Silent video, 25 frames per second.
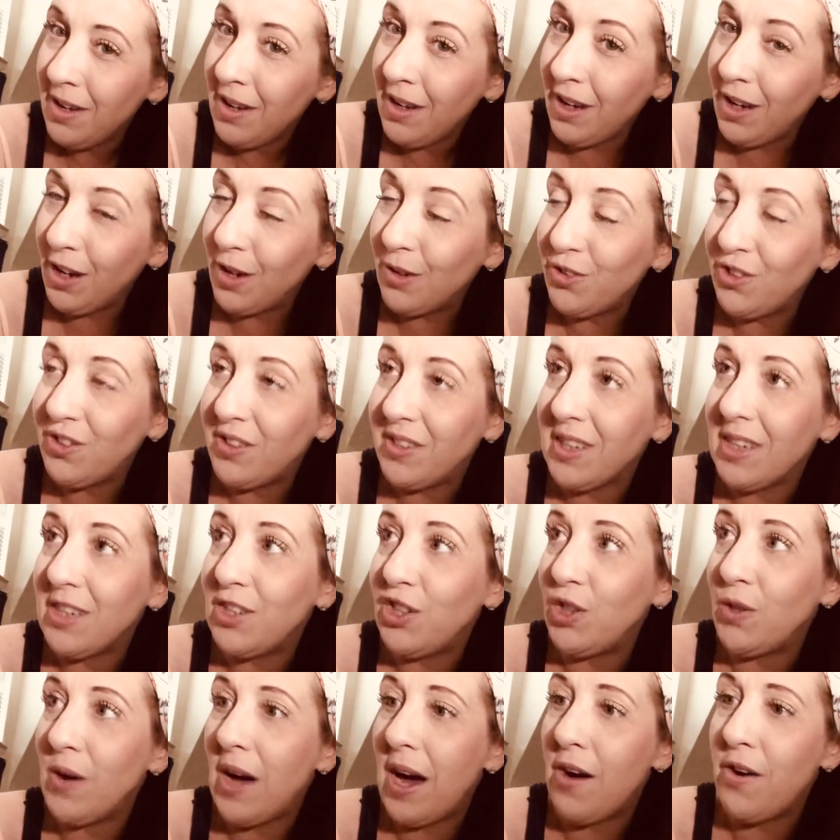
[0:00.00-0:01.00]
you know, just to
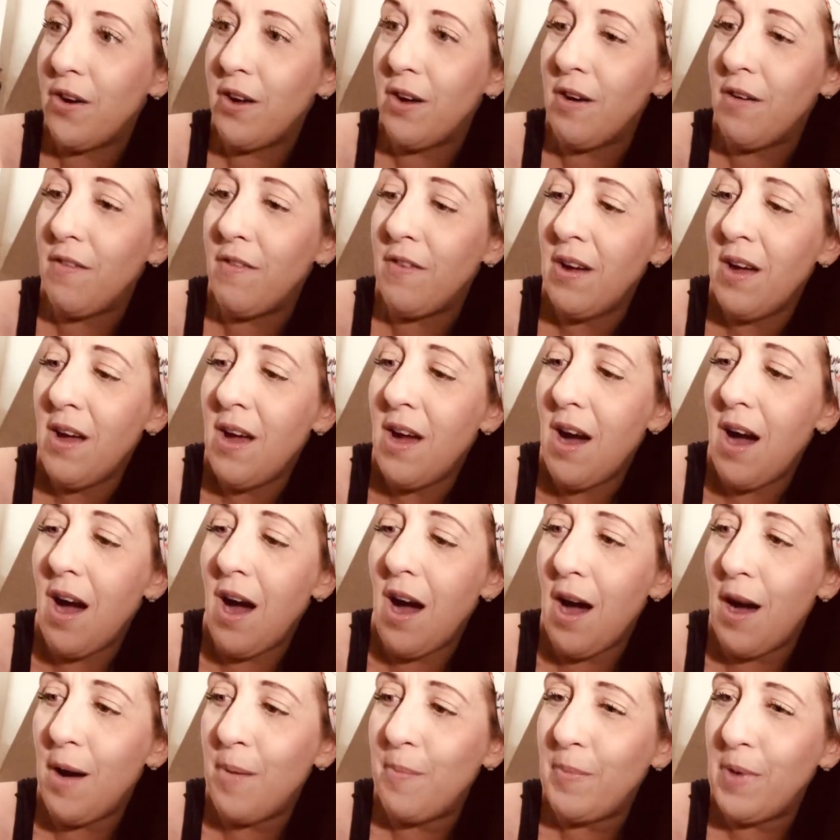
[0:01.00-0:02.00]
get you out of
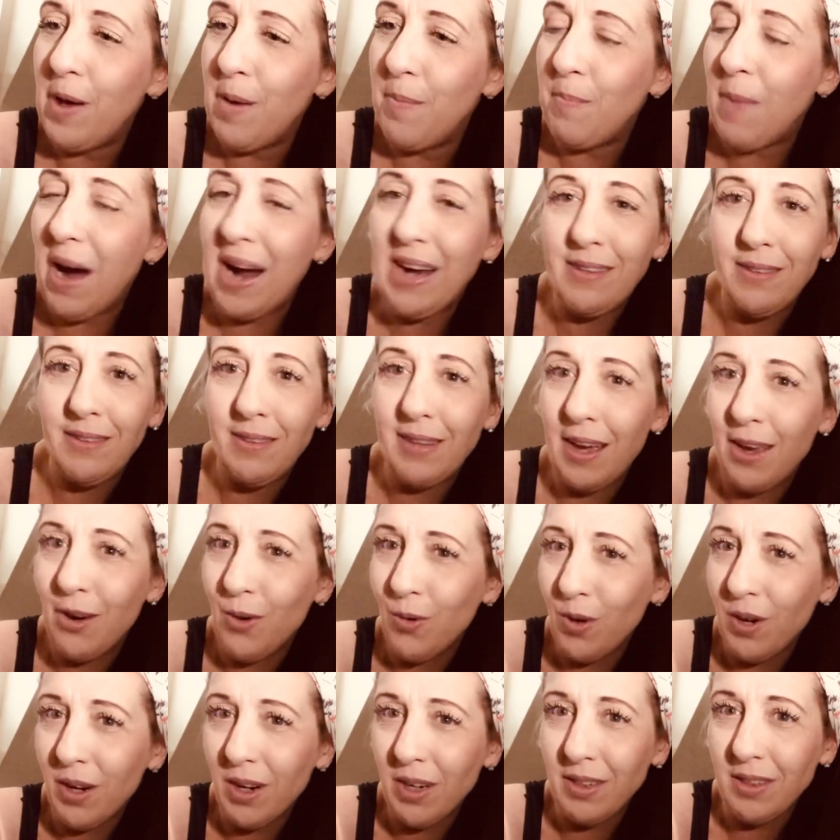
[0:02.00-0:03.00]
a mindset
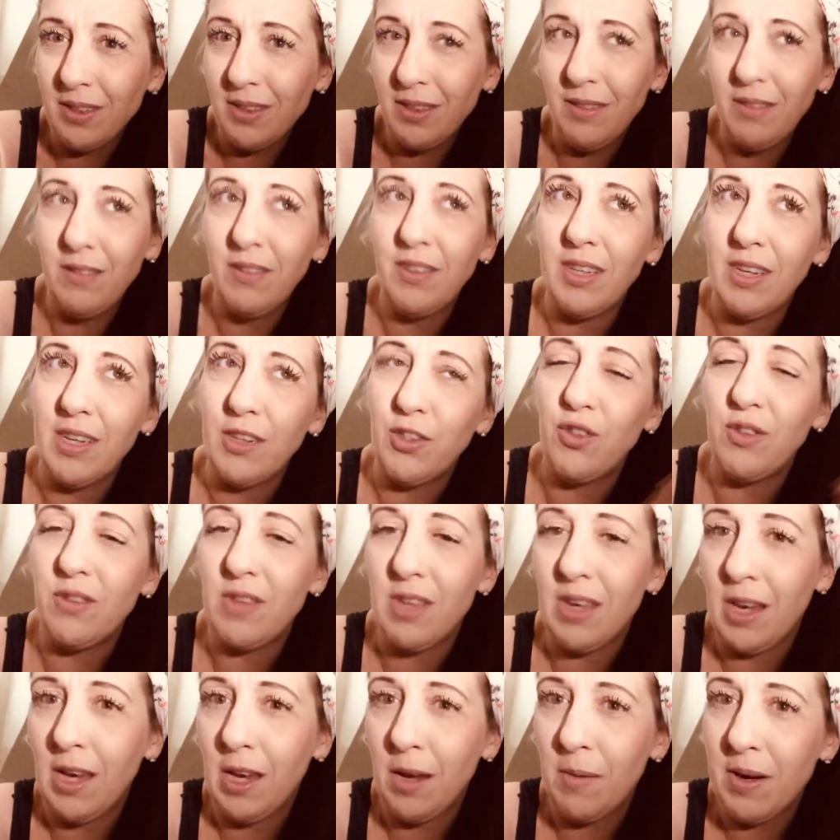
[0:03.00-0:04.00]
or to get you
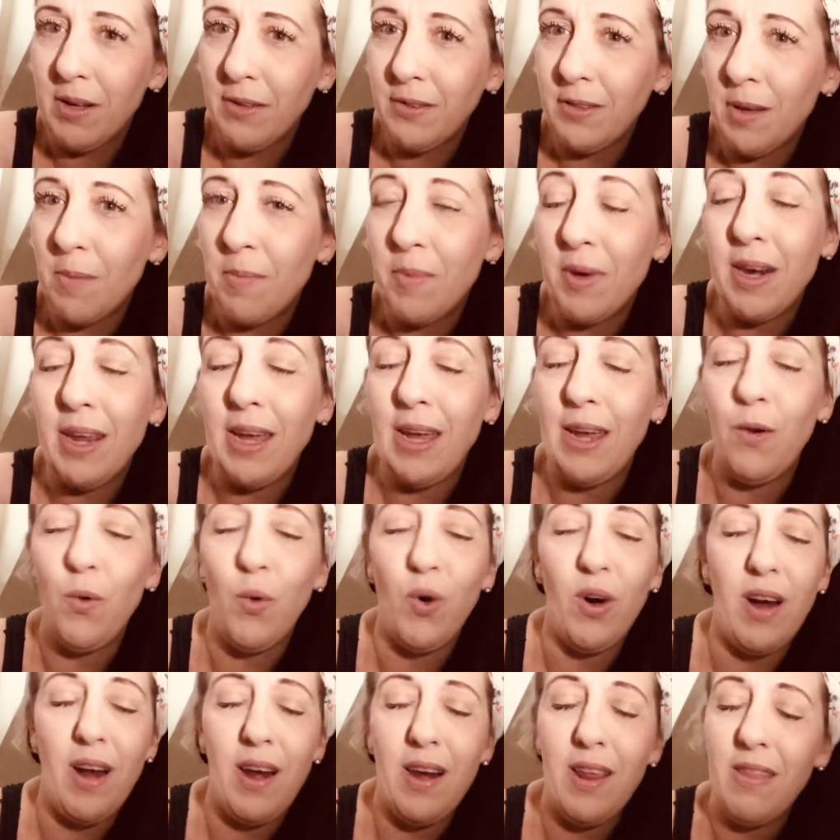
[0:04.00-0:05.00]
thinking about somebody
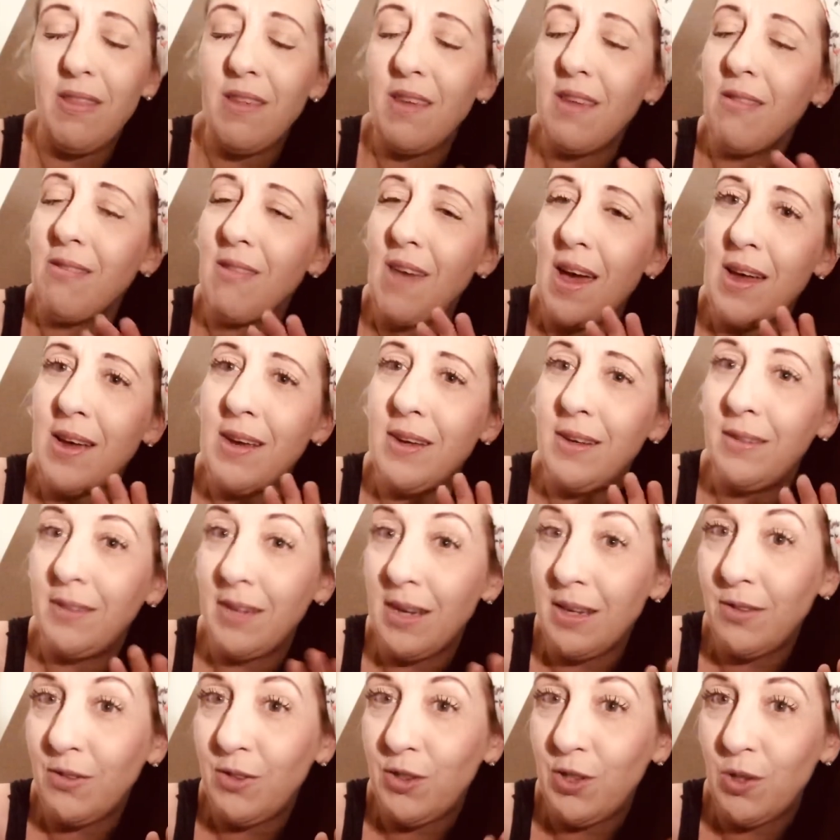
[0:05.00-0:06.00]
or anything that it
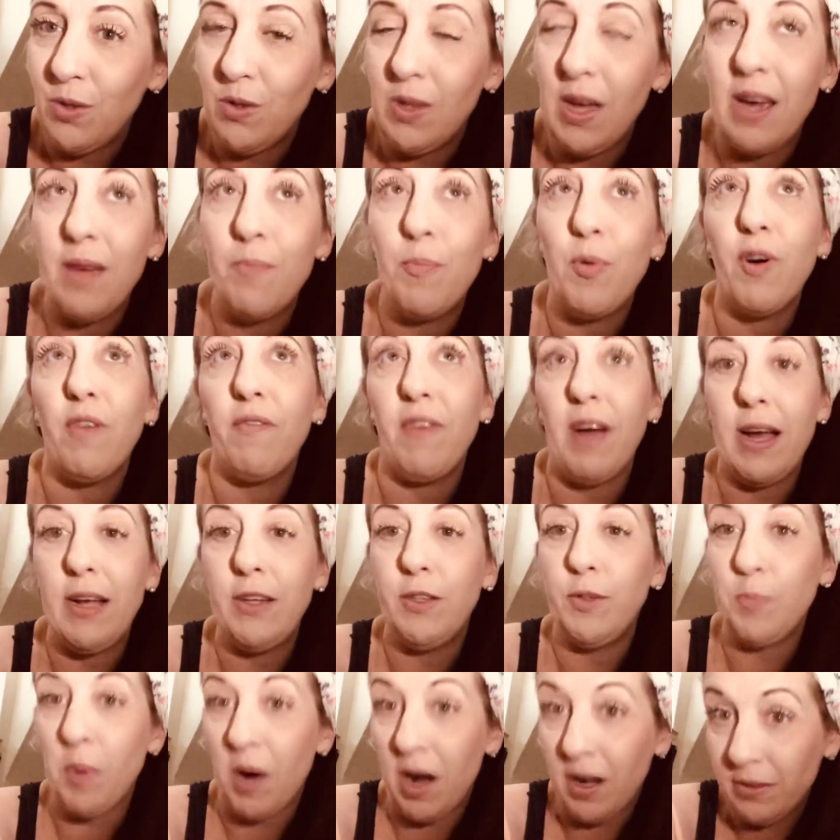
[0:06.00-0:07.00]
does to you that
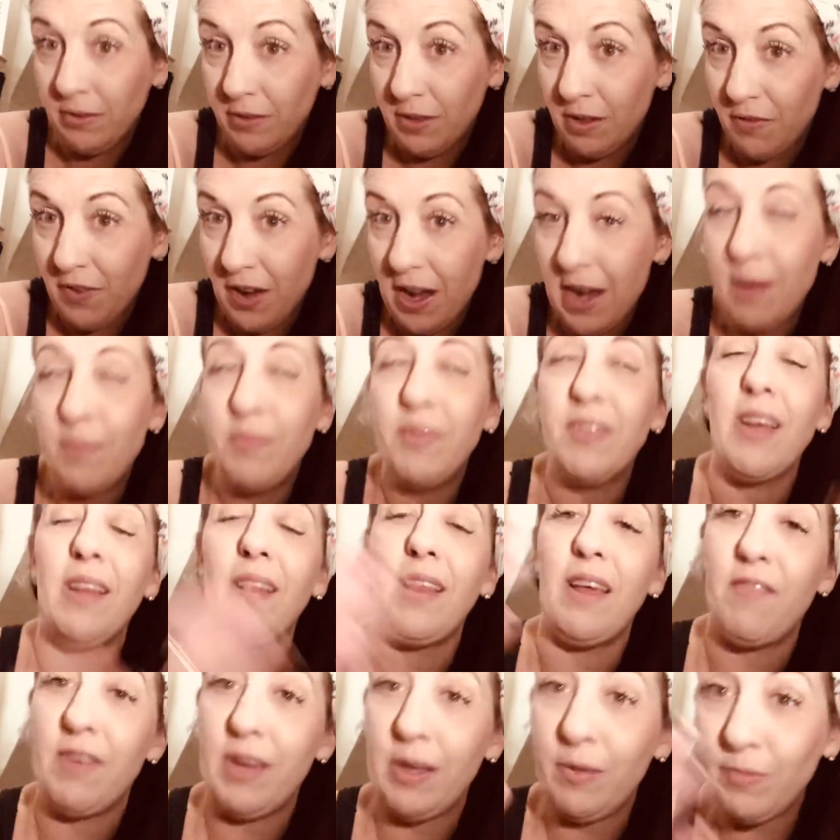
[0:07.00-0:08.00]
provides positive vibes. I
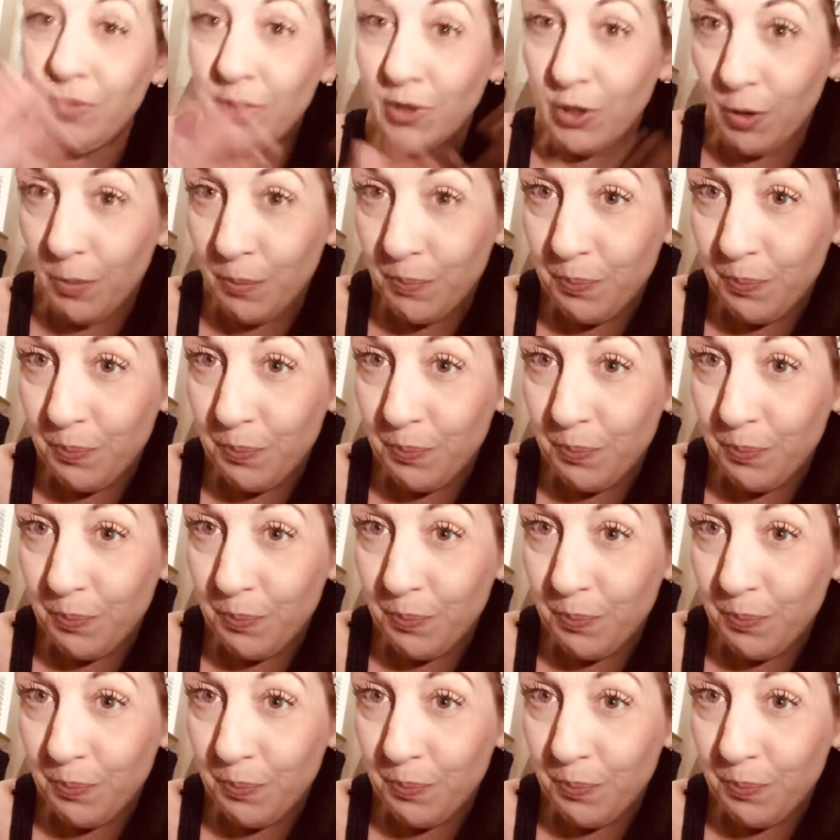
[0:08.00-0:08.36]
love it. So